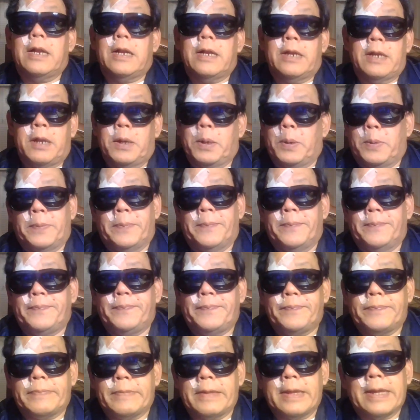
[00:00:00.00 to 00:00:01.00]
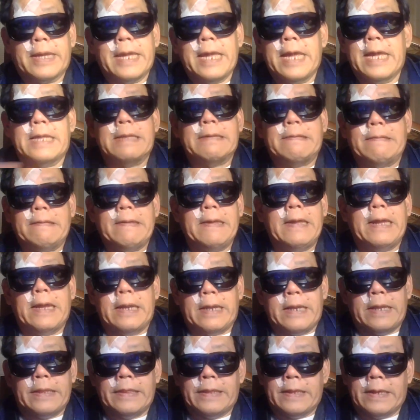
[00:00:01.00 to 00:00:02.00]
No, I can't see
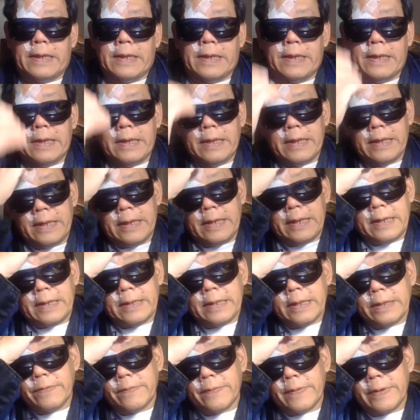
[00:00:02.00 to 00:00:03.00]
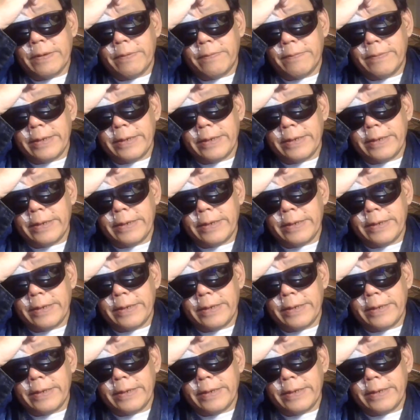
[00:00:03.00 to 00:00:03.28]
anything. That's why I